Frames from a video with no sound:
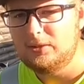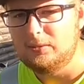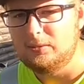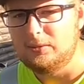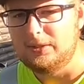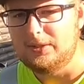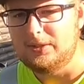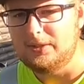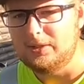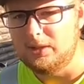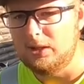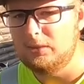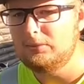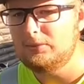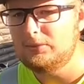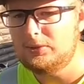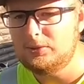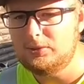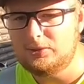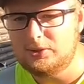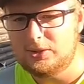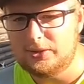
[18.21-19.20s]
when it comes
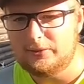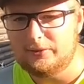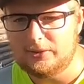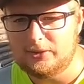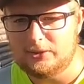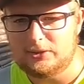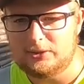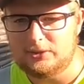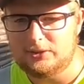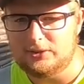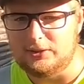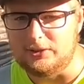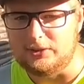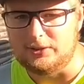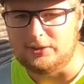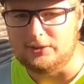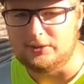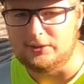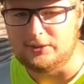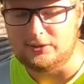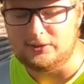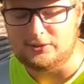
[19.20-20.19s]
to jig fishing
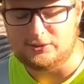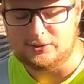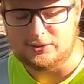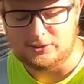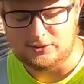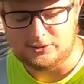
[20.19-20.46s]
and just